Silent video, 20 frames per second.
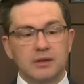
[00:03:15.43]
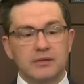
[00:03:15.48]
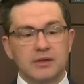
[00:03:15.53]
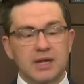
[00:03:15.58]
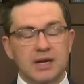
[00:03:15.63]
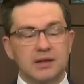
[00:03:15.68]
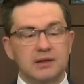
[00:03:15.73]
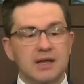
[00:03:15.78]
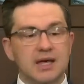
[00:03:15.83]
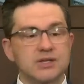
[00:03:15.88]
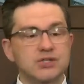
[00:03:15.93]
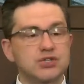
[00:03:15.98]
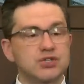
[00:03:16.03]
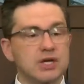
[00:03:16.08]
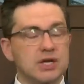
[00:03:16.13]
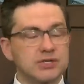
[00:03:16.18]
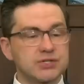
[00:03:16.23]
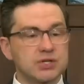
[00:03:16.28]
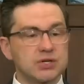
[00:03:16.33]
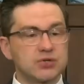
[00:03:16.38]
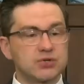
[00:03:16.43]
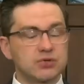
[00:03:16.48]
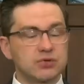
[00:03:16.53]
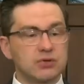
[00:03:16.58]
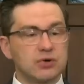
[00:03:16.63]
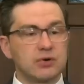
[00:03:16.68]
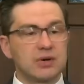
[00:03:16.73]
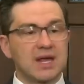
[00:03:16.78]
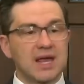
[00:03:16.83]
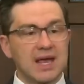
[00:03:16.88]
that unless Justin
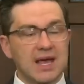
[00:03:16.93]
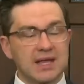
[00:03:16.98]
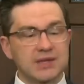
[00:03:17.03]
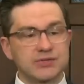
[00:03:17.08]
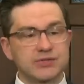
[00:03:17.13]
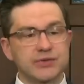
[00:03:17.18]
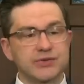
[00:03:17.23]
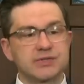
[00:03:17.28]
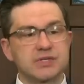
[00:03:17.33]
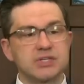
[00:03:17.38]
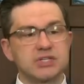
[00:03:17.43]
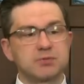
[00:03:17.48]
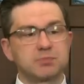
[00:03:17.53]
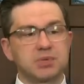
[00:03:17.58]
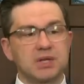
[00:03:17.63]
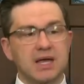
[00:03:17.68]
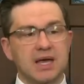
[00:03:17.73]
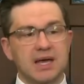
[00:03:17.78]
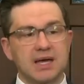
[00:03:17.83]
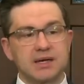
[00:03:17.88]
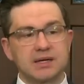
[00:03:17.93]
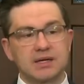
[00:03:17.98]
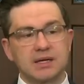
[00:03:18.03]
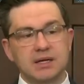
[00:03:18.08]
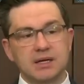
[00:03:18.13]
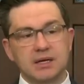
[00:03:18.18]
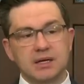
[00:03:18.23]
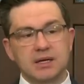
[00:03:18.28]
Trudeau cancels his planned